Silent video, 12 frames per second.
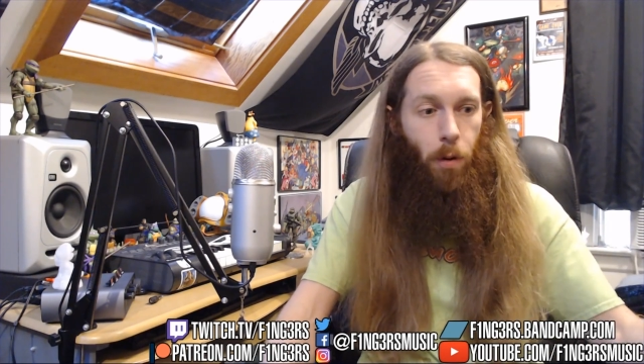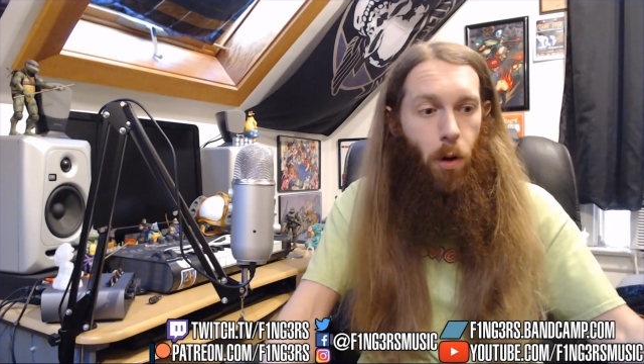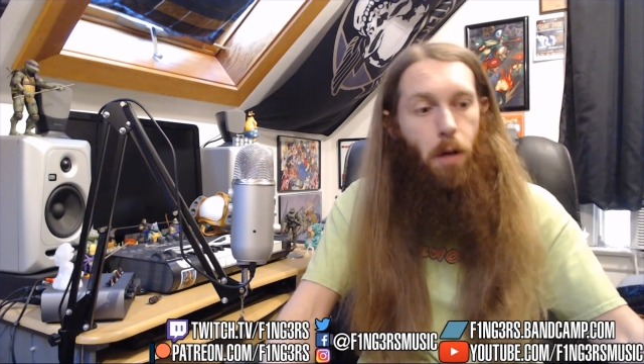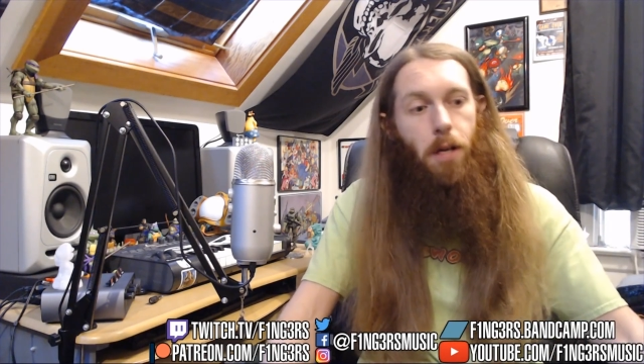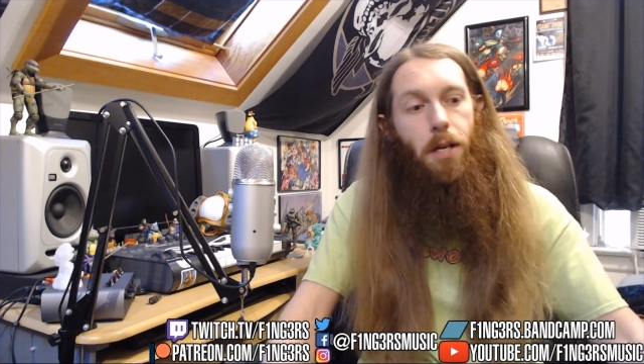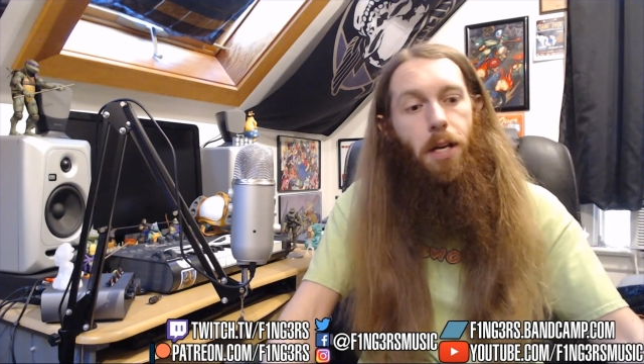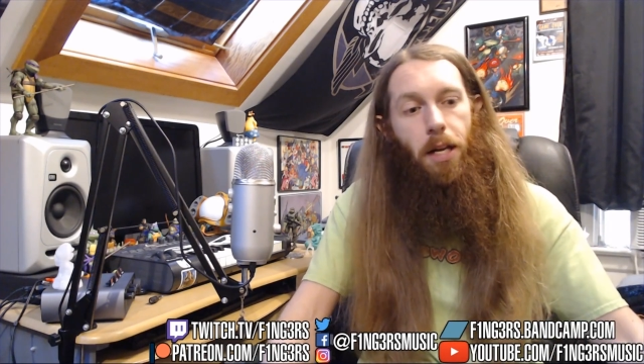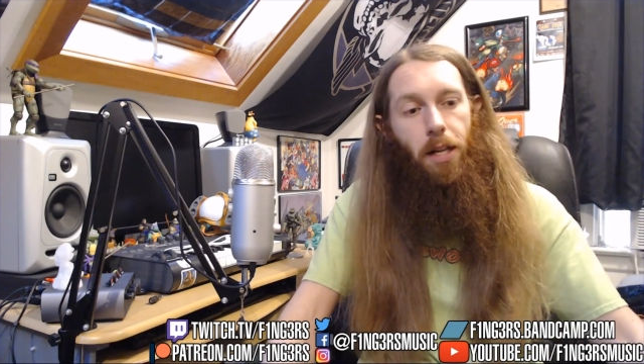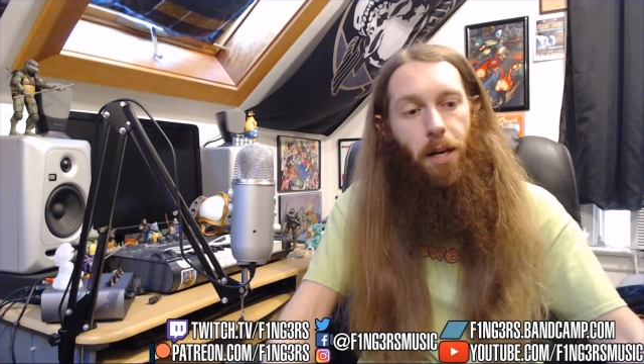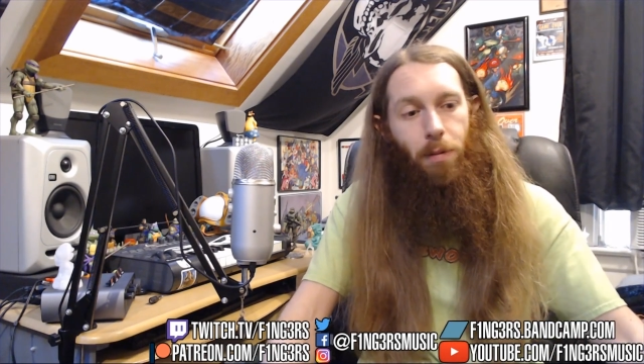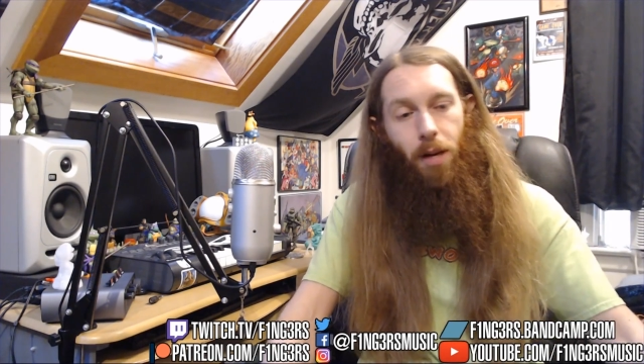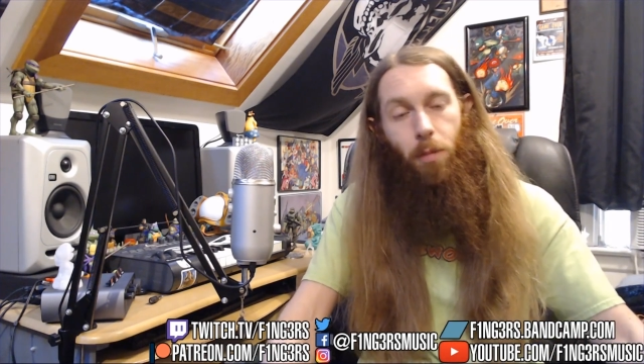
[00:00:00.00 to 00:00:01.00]
on a
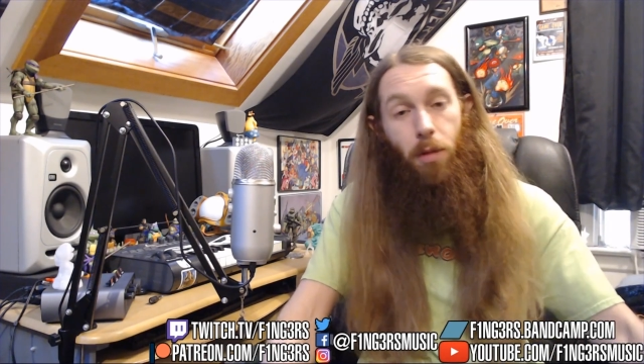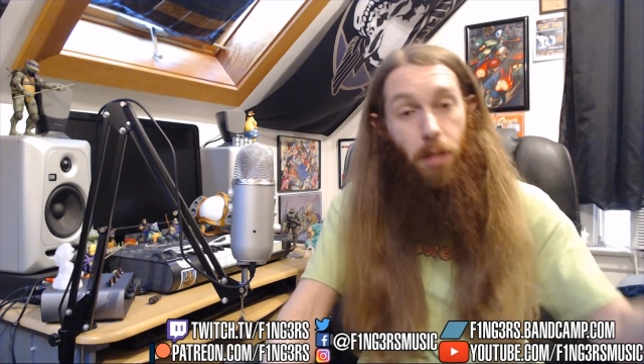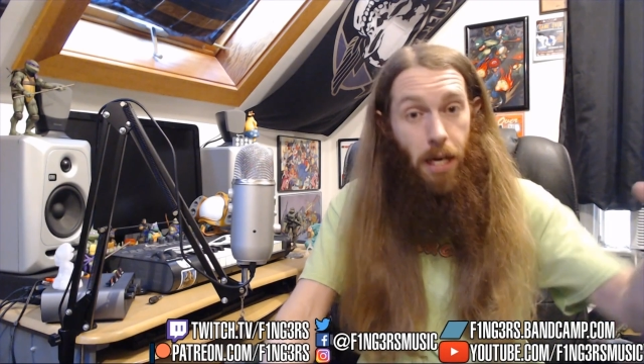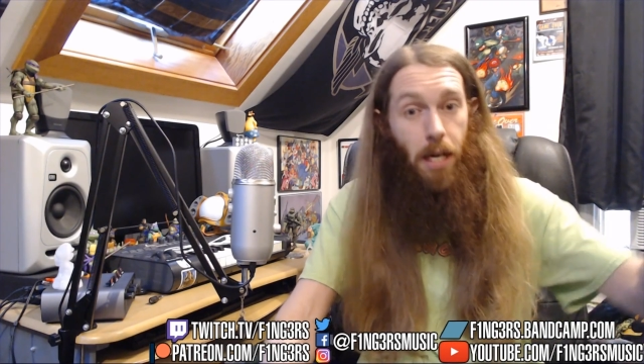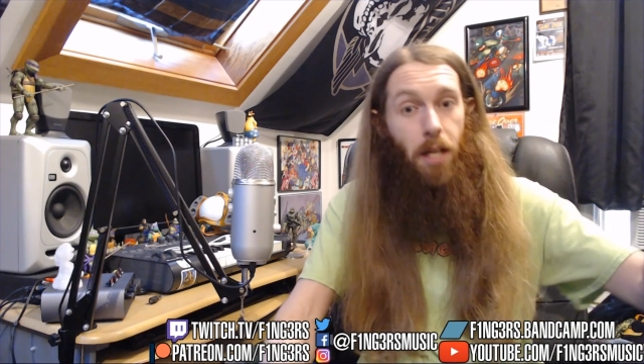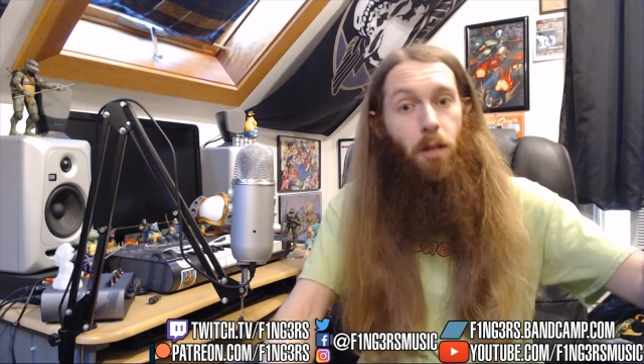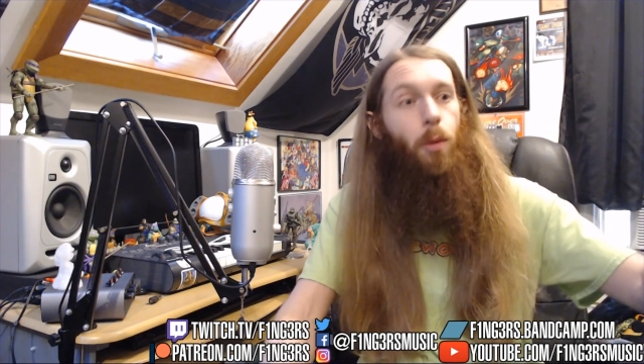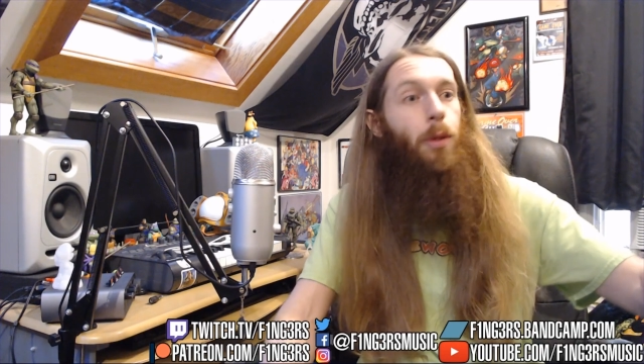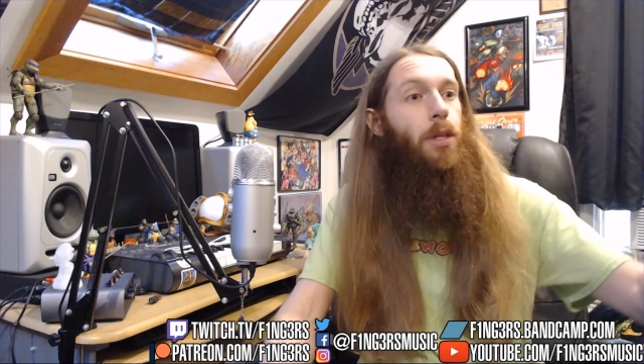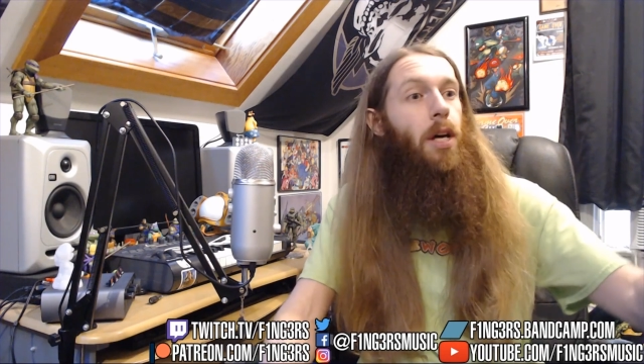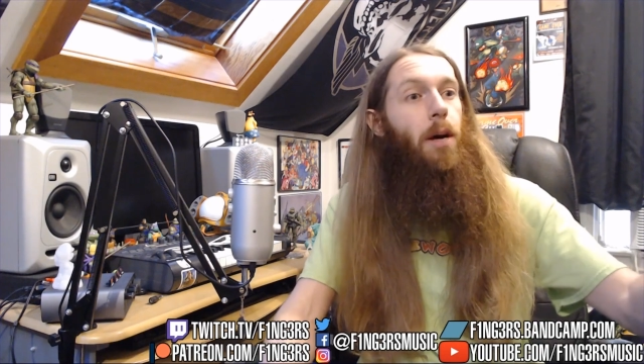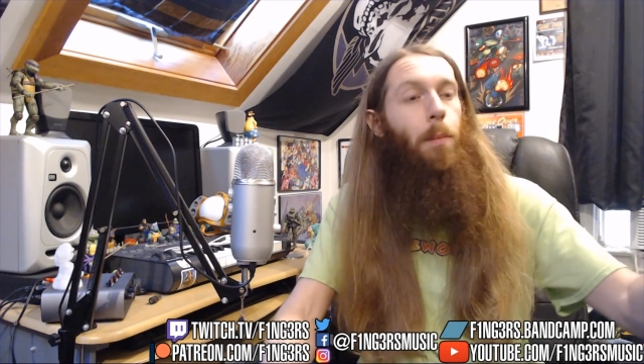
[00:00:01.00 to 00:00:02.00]
laptop stand, so
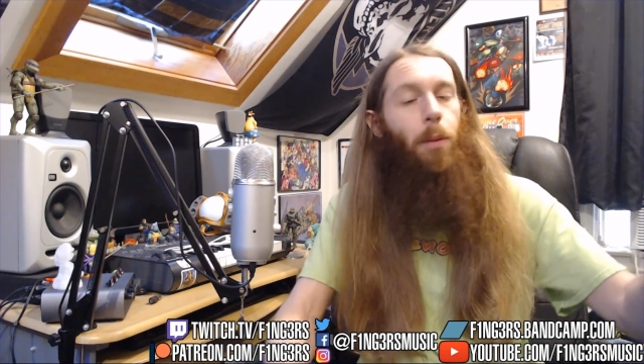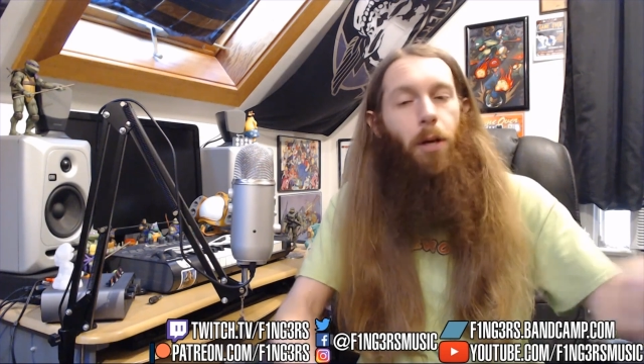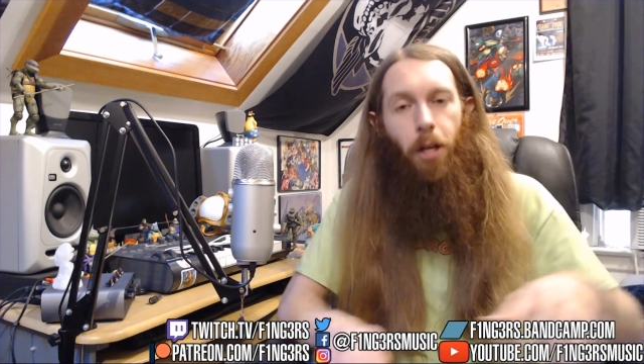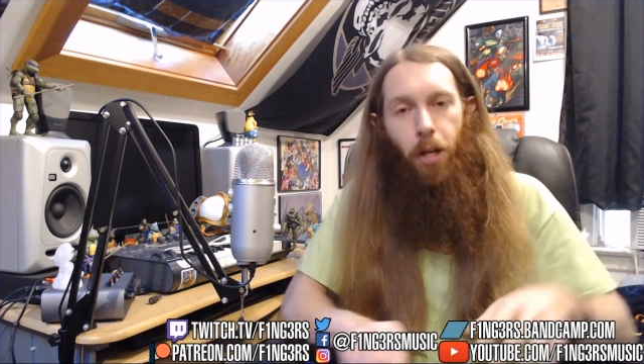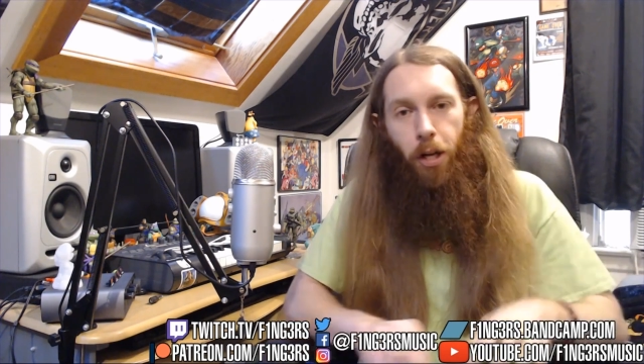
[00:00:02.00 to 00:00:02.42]
it's up,